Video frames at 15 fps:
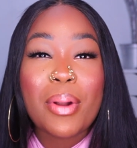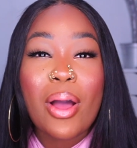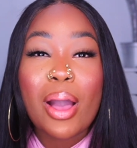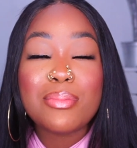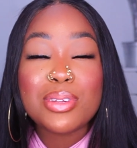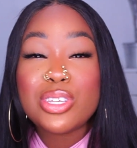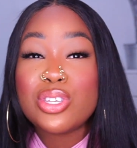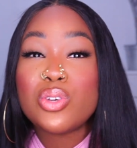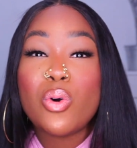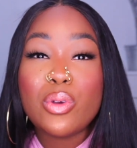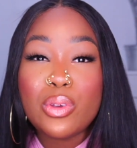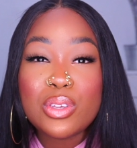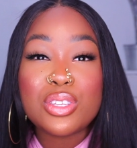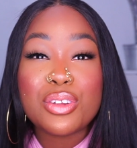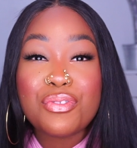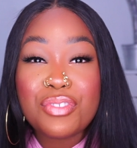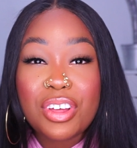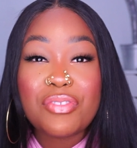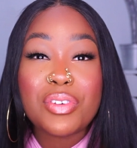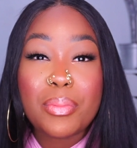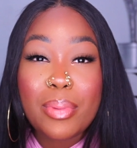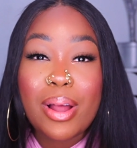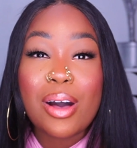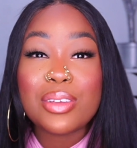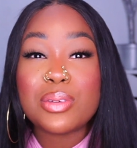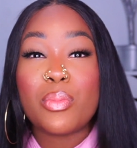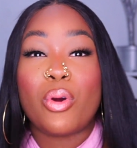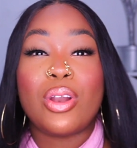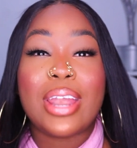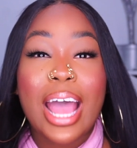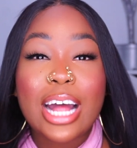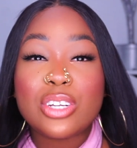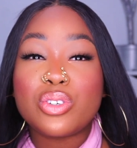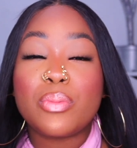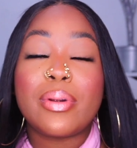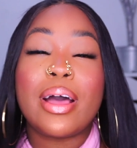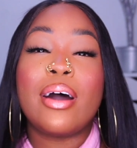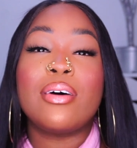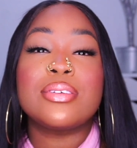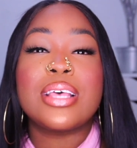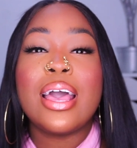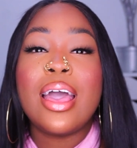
I'm just so used to fluffy brows and more natural brows.